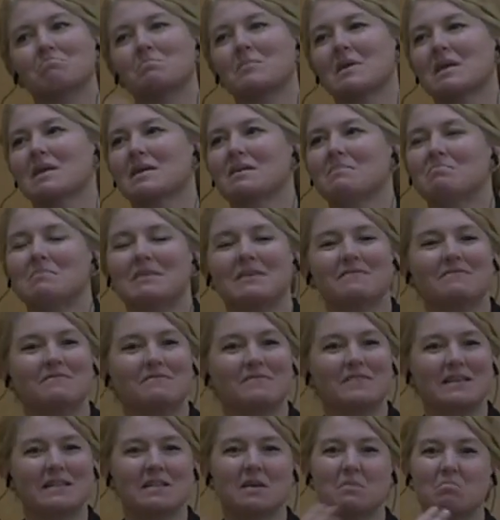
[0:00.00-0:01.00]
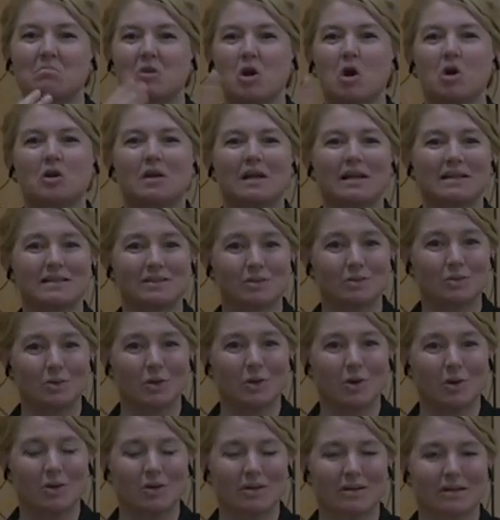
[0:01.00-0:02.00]
You can
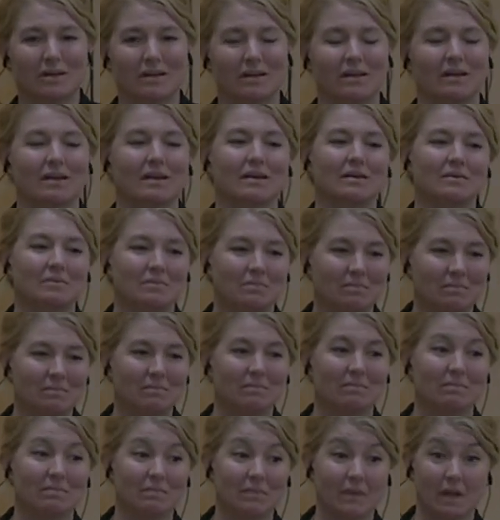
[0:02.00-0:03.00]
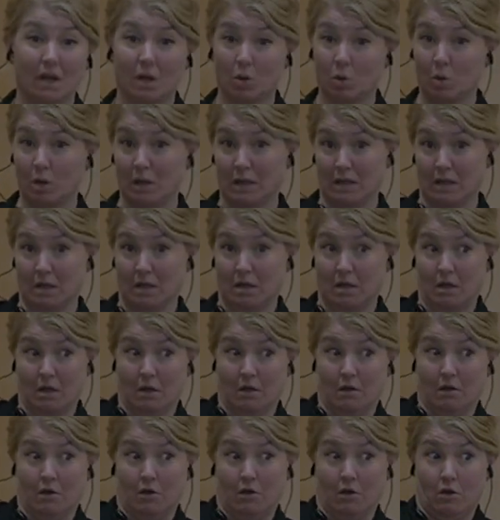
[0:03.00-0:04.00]
take a
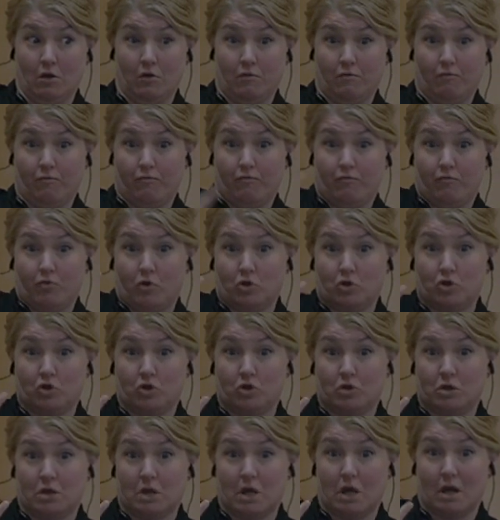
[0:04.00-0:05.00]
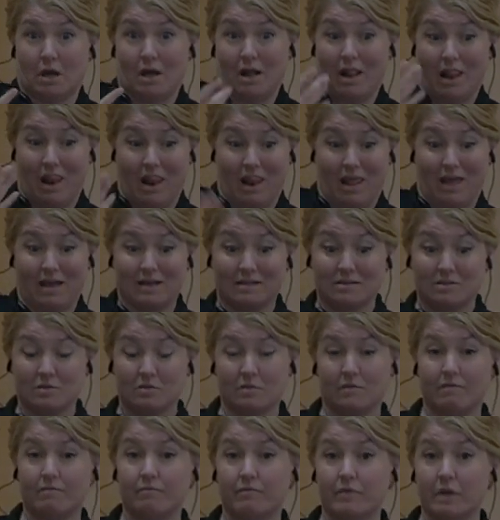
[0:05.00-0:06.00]
sister
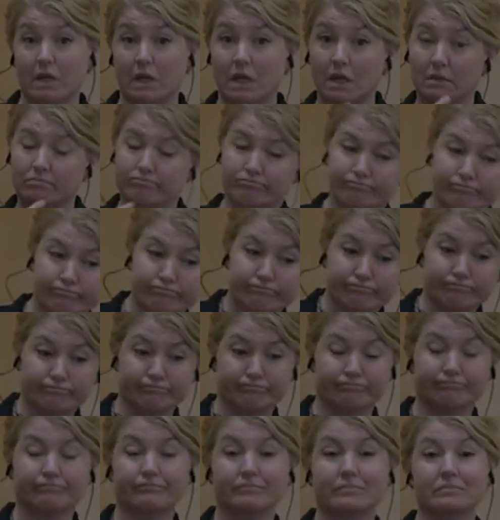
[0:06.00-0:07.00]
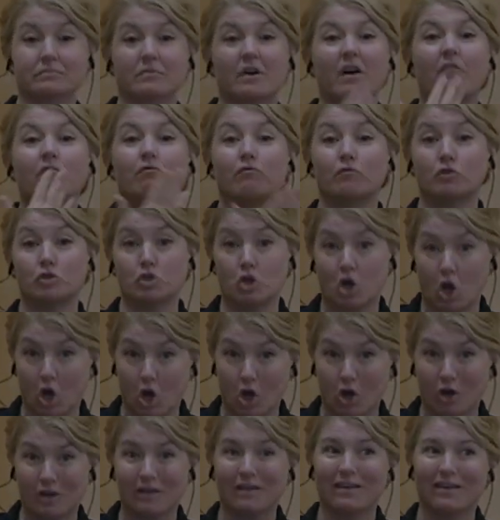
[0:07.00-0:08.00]
city or sector
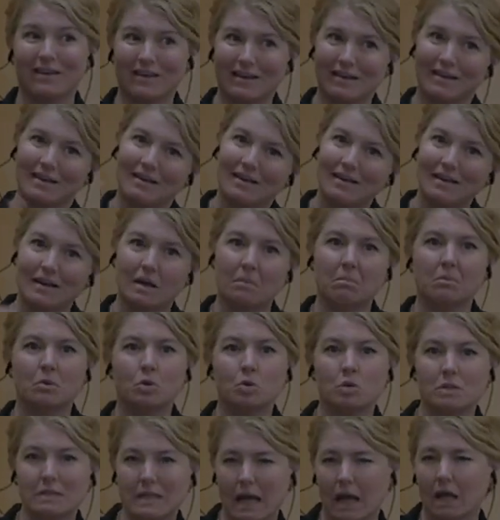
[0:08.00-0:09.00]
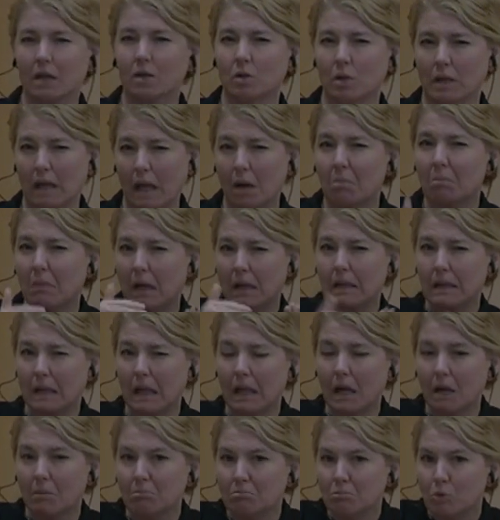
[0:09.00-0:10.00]
to restore the
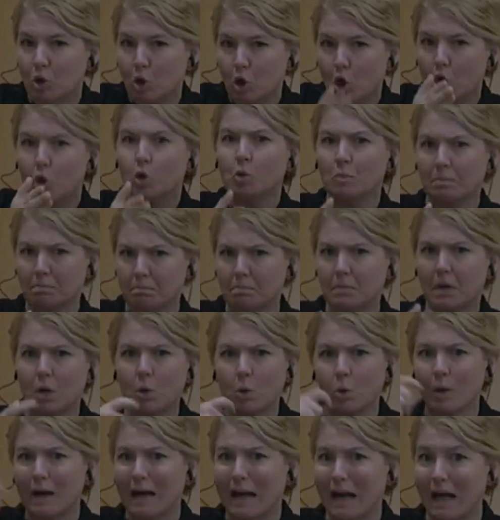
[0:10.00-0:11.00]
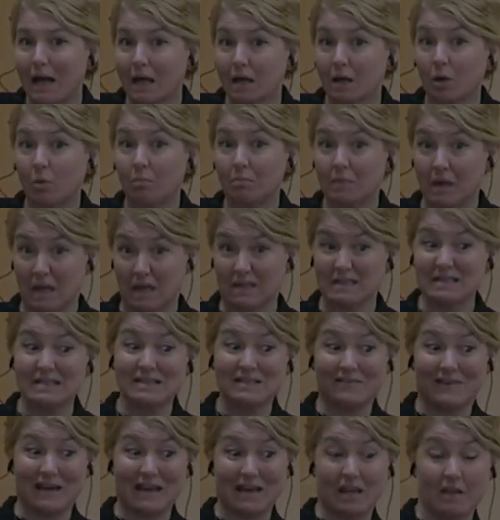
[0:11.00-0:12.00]
city or the sector. And I'm sure that your
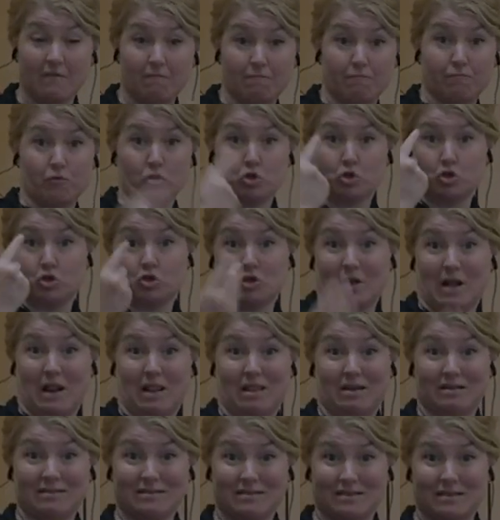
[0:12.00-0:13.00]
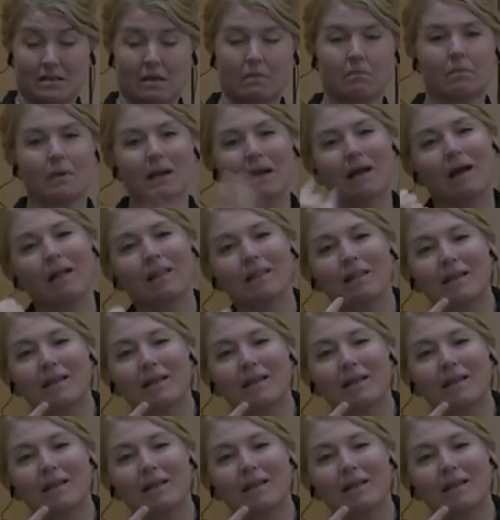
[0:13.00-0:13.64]
technology, your business, your